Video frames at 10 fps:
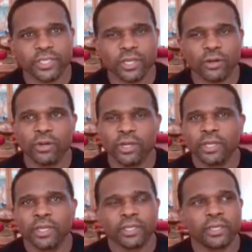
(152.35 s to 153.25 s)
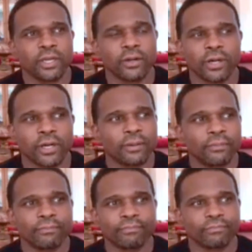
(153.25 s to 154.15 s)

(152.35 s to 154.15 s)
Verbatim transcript: So, you know,